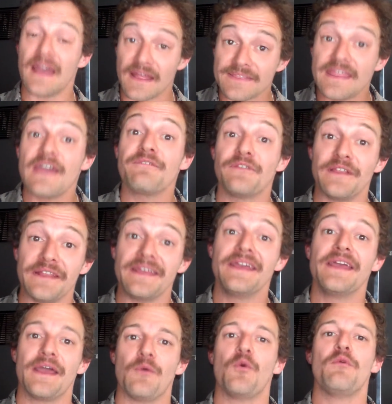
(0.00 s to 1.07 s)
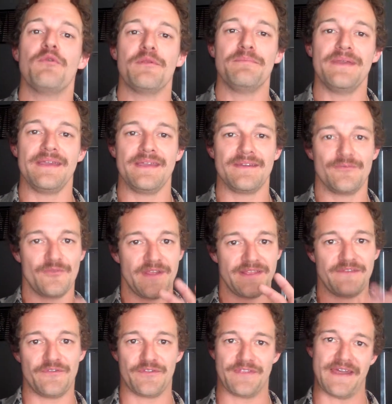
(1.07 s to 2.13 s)
Yeah, definitely. We will be
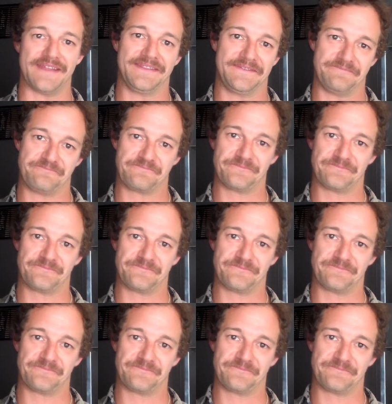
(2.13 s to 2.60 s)
ready for that.